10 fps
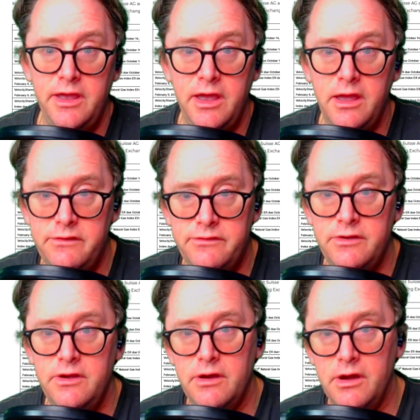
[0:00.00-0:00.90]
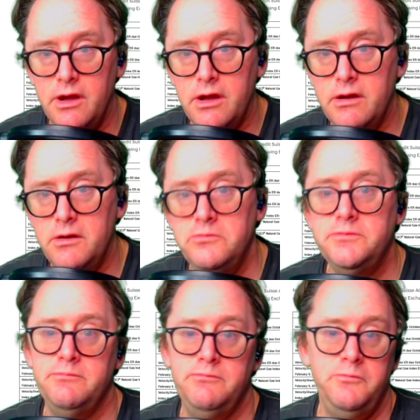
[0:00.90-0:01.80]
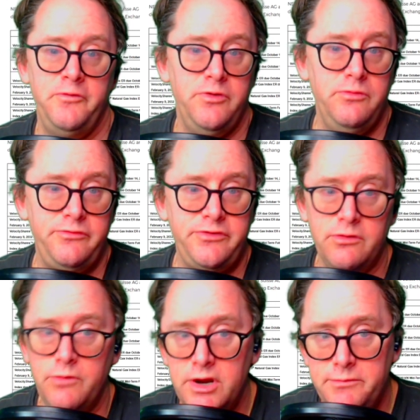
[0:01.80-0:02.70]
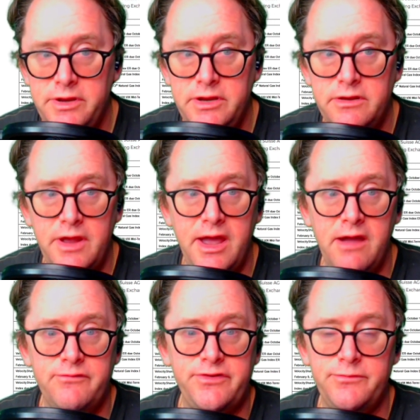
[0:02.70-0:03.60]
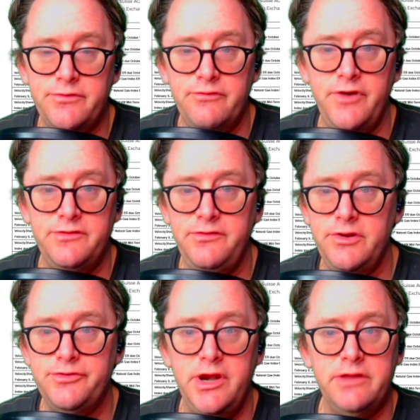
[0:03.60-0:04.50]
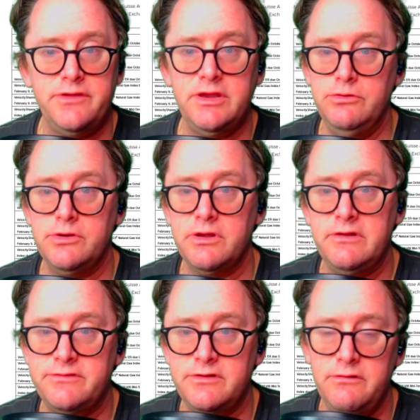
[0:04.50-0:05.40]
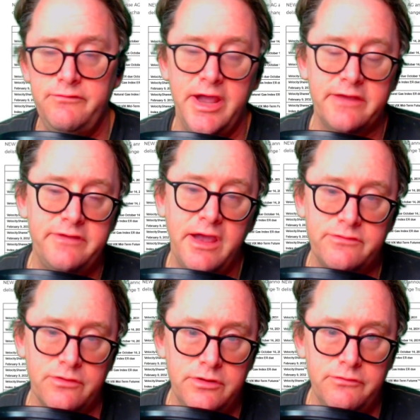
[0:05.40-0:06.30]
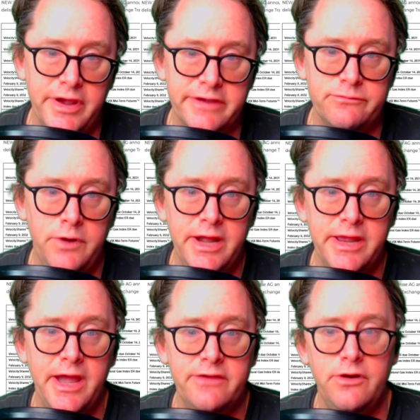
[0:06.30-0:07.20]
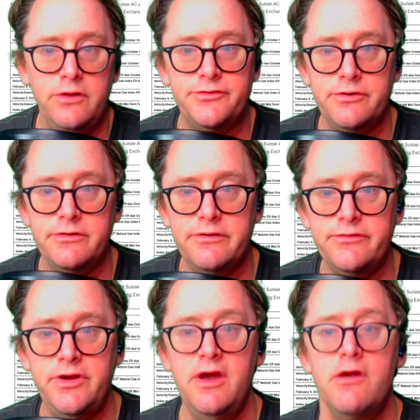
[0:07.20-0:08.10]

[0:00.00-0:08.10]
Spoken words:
And if you still want to have some sort of volatility trading thing, you can consider VXX or UVXY as alternatives.